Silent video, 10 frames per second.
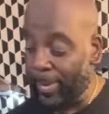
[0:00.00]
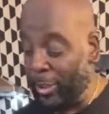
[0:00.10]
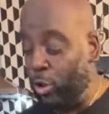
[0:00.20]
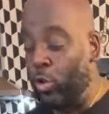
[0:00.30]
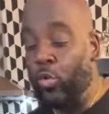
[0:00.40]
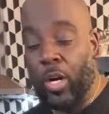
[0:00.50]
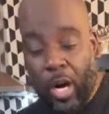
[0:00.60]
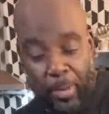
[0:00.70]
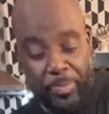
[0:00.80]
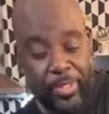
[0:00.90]
be two
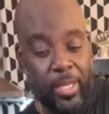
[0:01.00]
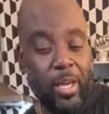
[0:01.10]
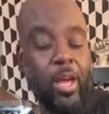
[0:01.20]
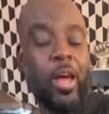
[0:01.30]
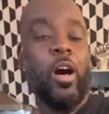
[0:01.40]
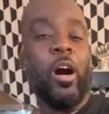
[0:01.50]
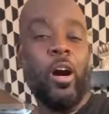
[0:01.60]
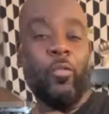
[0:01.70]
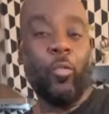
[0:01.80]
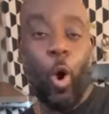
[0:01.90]
cups
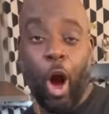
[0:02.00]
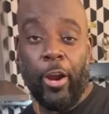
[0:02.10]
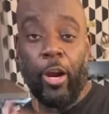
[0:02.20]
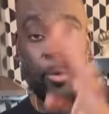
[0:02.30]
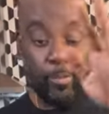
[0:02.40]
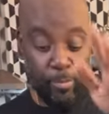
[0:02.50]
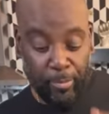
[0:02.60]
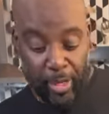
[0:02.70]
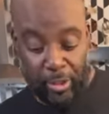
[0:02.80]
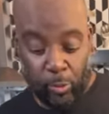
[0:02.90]
of water
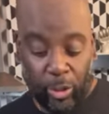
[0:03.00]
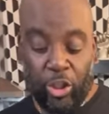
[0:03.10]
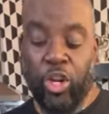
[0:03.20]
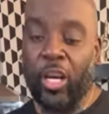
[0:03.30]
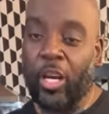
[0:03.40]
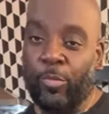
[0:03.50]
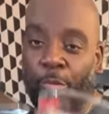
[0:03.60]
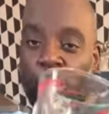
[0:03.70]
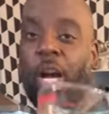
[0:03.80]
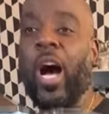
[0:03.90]
mixed with chicken
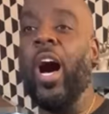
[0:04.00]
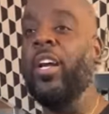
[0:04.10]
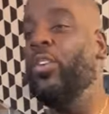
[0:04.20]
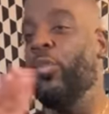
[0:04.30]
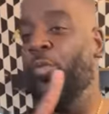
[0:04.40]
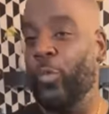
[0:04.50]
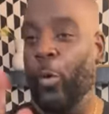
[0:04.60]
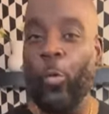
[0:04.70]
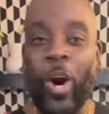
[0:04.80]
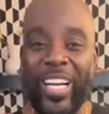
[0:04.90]
bouillon
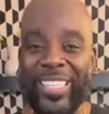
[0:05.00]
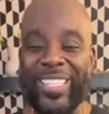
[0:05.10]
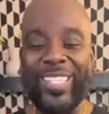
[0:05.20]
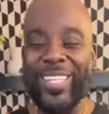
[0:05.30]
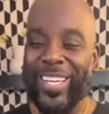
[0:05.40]
for what?